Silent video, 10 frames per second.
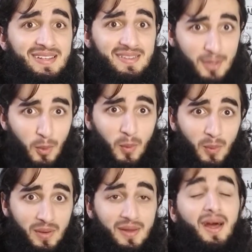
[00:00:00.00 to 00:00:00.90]

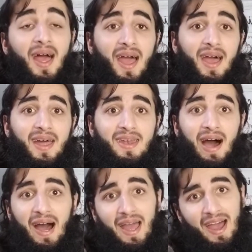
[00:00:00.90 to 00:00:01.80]
cold. And
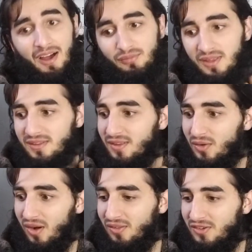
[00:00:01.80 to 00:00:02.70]
I have this
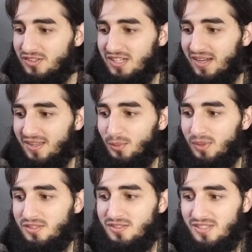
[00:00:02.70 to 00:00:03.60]
collar jacket
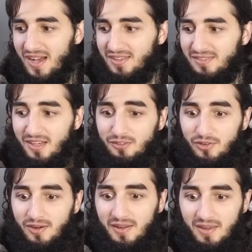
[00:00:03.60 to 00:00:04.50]
which has nice
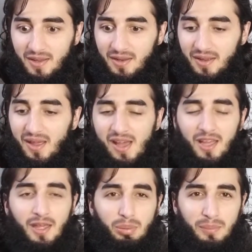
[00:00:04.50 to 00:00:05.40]
fur on it, and it
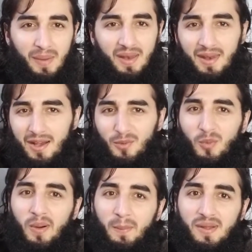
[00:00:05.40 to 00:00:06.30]
keeps my neck
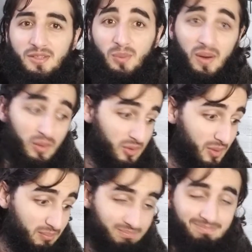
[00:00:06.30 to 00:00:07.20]
warm as well.
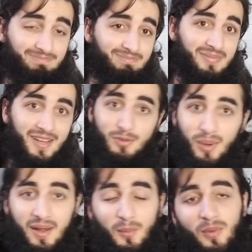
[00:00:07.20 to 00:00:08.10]
So that's
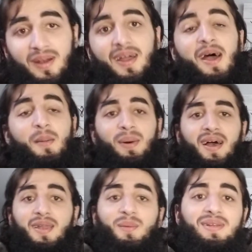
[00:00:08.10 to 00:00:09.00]
why I wore it. But
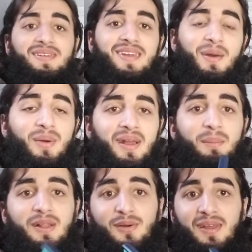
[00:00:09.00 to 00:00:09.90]
anyways, today we're going to
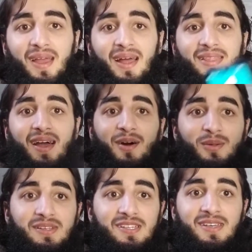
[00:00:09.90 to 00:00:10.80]
be looking at the
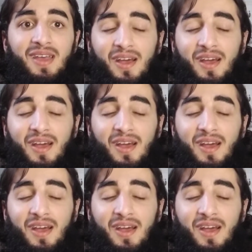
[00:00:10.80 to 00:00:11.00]
LG